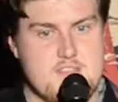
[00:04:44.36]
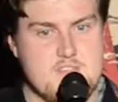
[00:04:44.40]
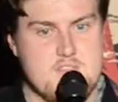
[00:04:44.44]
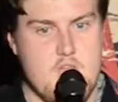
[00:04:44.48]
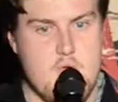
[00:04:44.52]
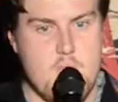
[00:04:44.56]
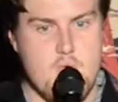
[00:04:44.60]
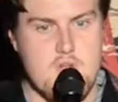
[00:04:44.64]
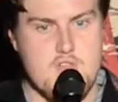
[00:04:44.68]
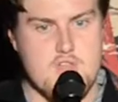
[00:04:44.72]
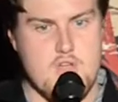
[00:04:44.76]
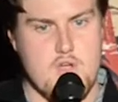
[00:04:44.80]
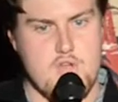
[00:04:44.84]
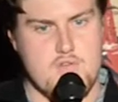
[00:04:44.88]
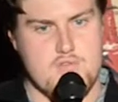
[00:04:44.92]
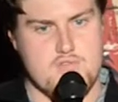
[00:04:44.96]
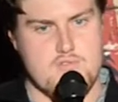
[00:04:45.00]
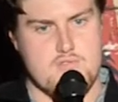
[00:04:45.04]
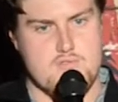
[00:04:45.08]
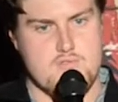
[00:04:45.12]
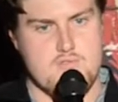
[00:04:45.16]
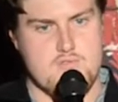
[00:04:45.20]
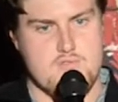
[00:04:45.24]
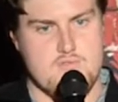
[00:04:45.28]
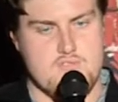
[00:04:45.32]
don't want to go
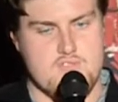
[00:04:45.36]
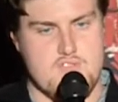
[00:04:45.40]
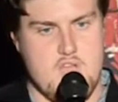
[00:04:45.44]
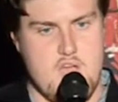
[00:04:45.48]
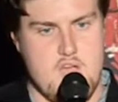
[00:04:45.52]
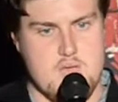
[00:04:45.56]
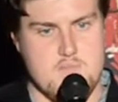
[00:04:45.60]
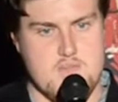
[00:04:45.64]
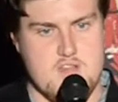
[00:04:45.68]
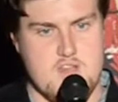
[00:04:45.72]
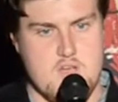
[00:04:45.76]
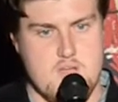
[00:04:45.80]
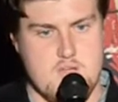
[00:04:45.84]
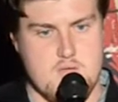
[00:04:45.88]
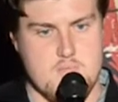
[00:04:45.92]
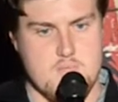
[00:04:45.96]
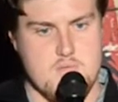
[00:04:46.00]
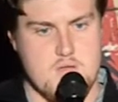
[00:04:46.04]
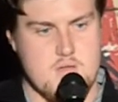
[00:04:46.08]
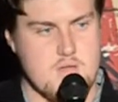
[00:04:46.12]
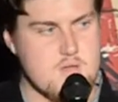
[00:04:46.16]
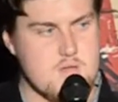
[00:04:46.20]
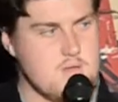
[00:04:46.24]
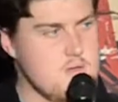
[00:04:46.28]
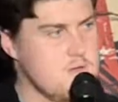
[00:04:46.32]
into a retirement home."
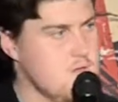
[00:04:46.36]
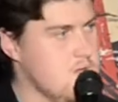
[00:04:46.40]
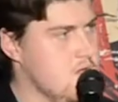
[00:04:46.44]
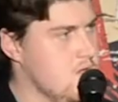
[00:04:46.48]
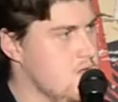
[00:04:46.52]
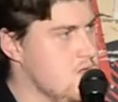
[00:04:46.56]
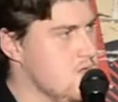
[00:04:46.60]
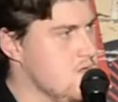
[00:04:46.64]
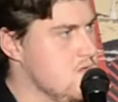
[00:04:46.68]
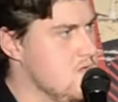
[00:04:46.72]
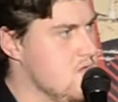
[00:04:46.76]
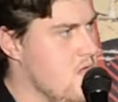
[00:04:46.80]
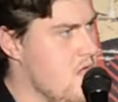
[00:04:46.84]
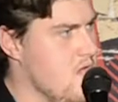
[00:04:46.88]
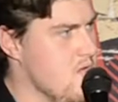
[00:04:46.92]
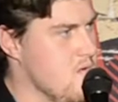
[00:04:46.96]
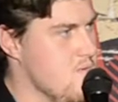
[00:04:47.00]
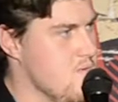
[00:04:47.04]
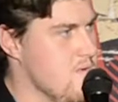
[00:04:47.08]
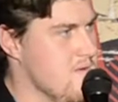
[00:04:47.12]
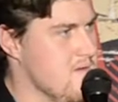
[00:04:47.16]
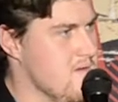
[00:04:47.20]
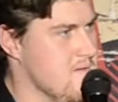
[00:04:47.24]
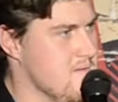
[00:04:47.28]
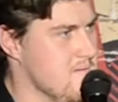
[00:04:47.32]

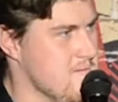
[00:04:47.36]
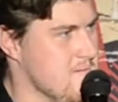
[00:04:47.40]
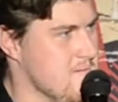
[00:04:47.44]
No.